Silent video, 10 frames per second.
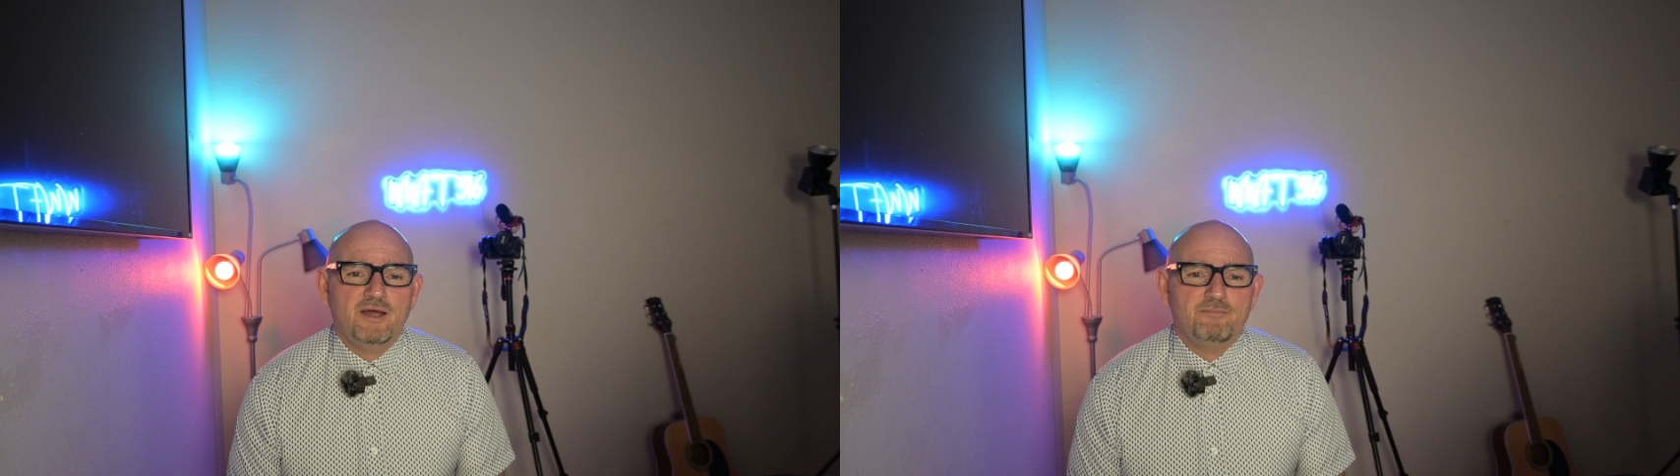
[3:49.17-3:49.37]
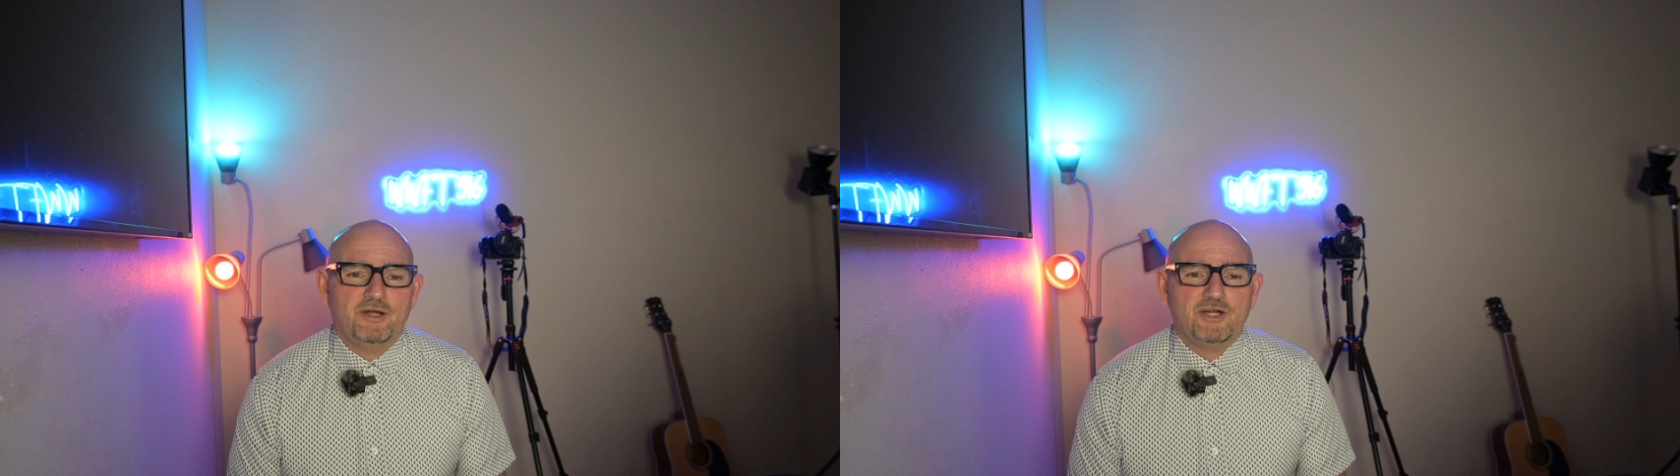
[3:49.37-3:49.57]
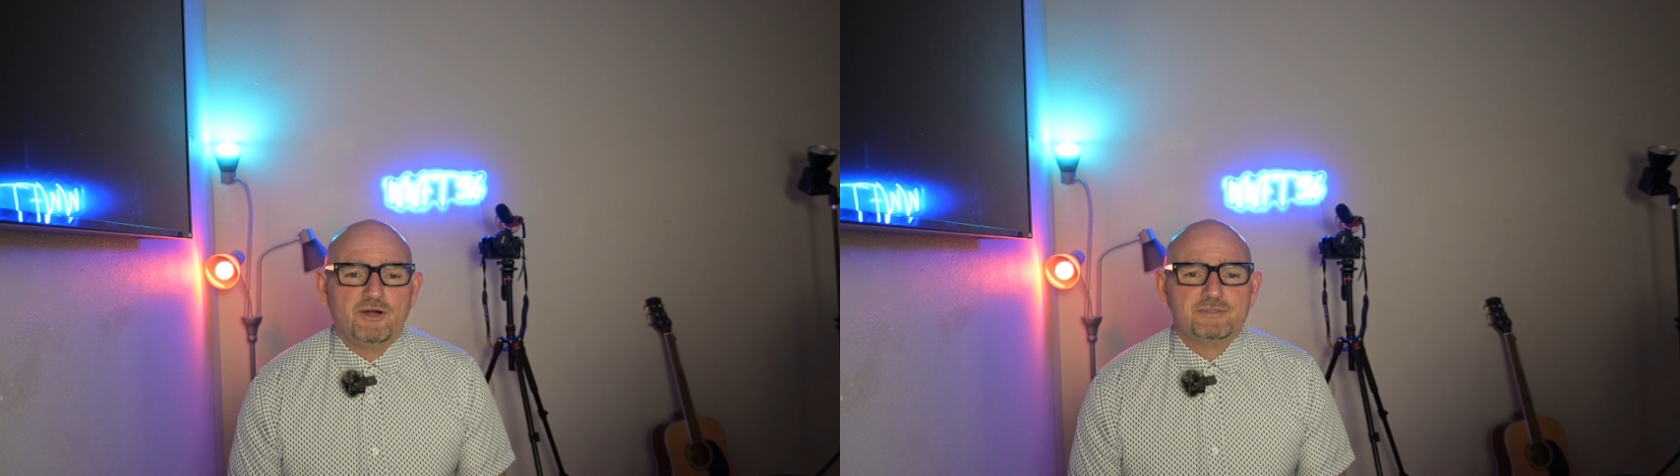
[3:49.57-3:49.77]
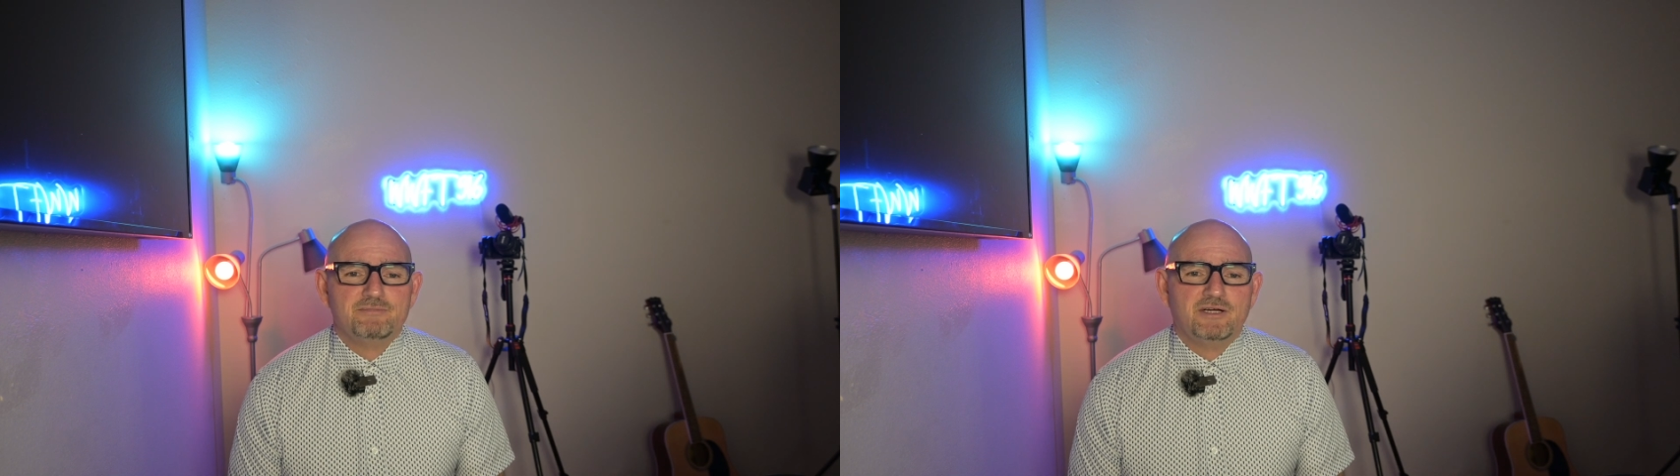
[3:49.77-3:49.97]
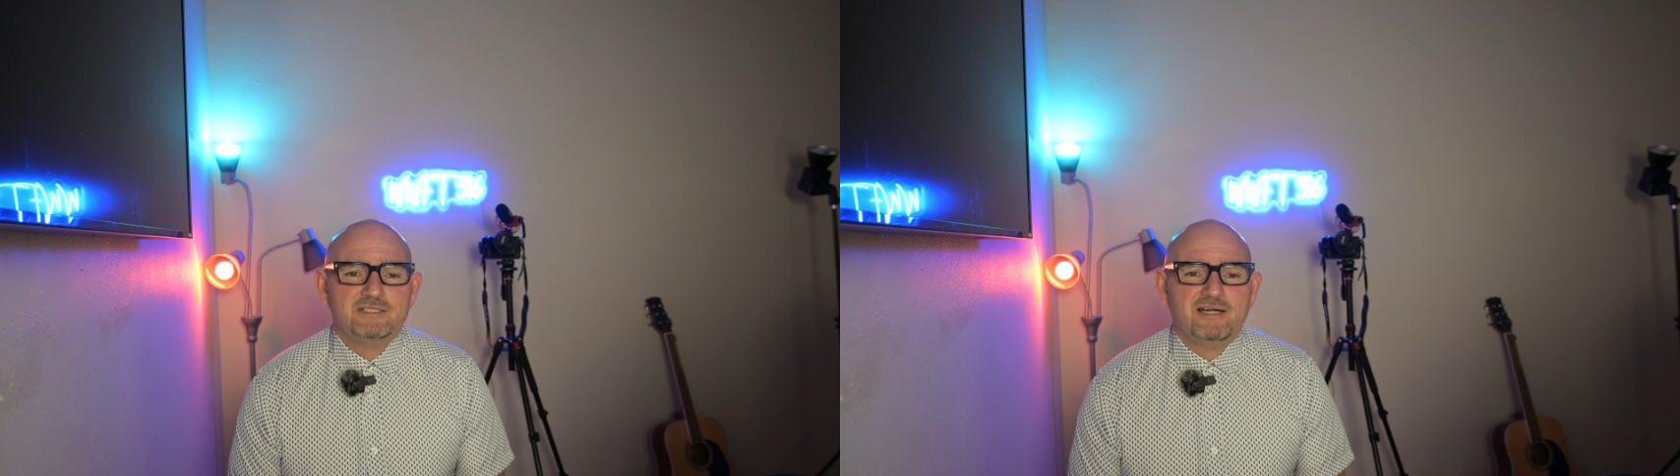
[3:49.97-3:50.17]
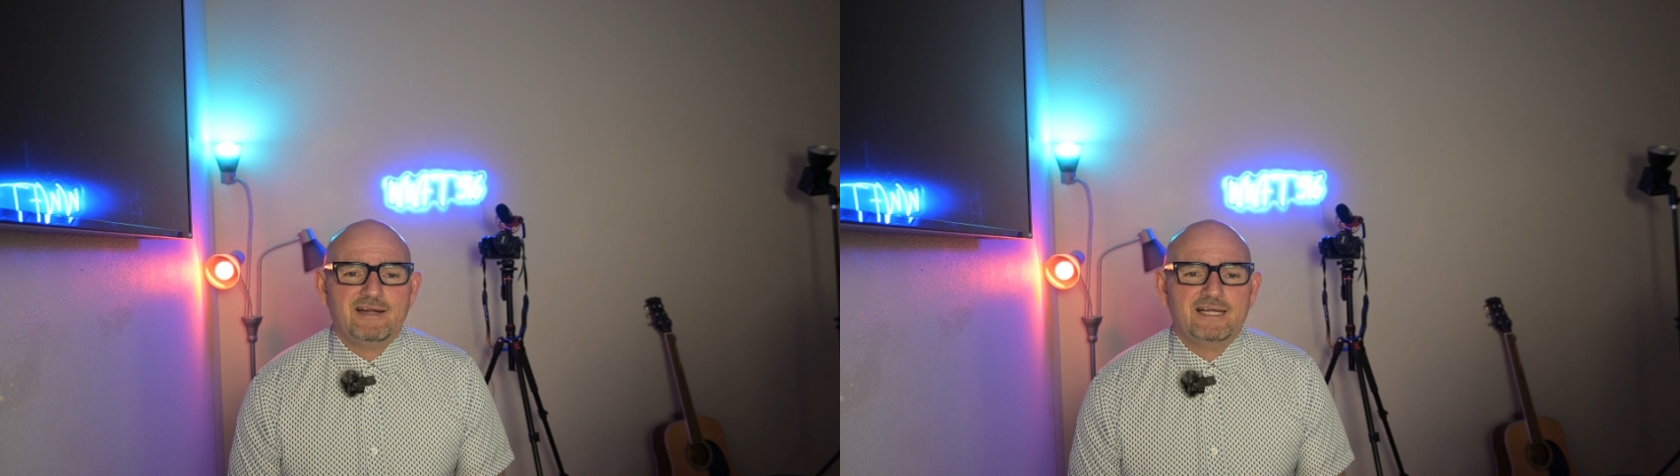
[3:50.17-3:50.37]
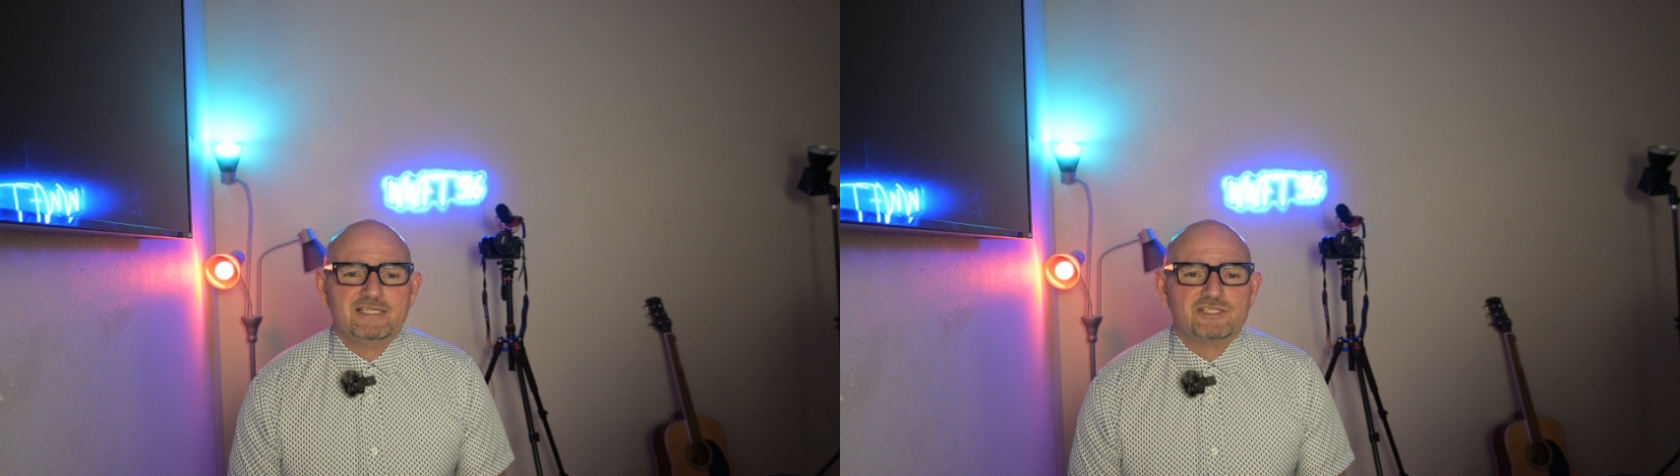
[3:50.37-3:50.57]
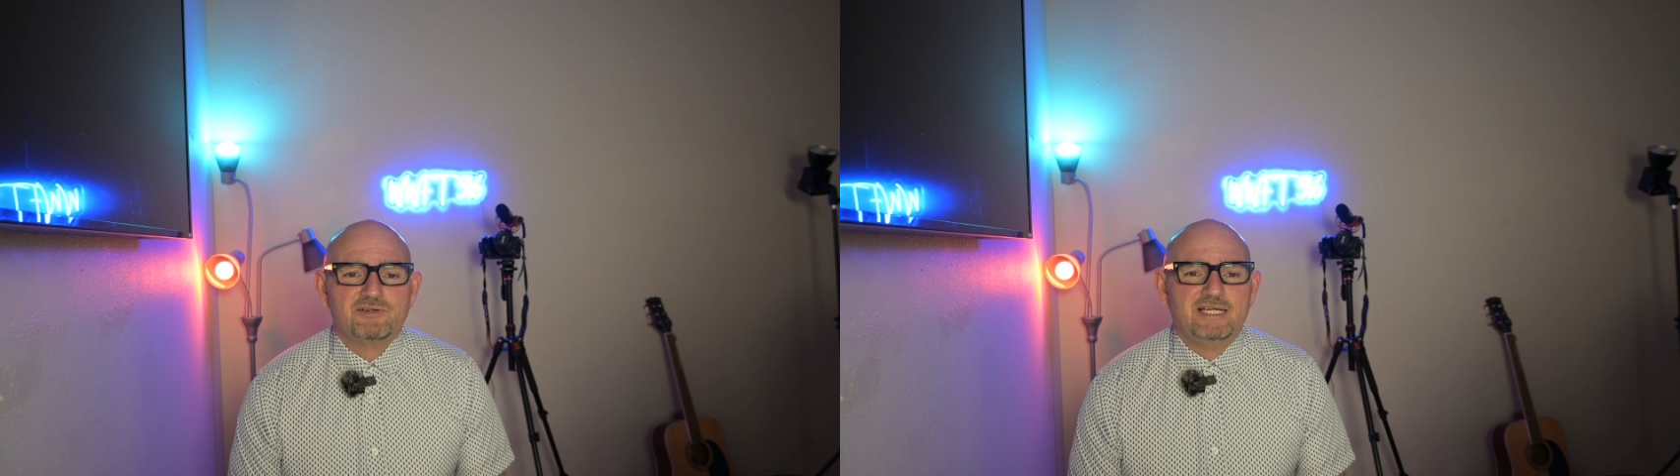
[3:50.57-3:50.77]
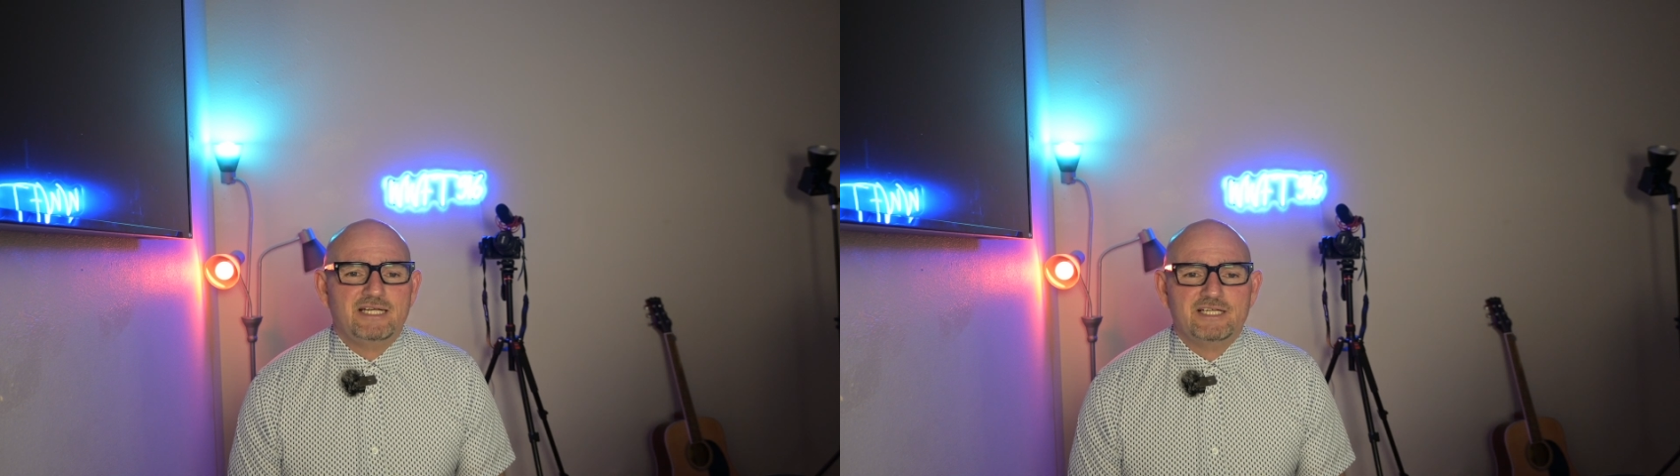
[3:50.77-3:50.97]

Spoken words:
but Europe's military industry